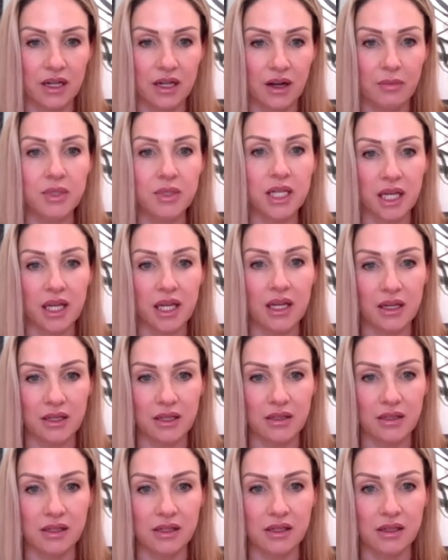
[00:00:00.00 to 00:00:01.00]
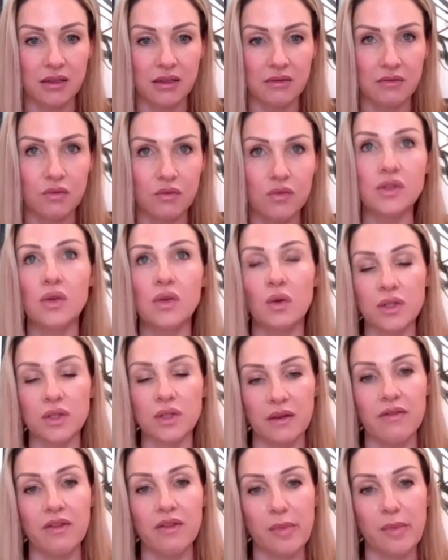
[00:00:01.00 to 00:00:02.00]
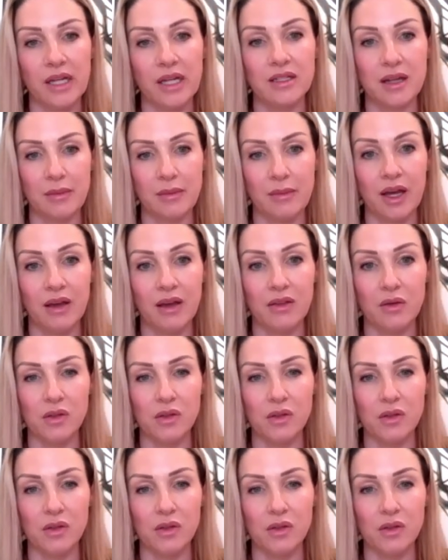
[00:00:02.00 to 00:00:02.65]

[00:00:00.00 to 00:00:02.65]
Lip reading: an uptake in as a result of the pandemic.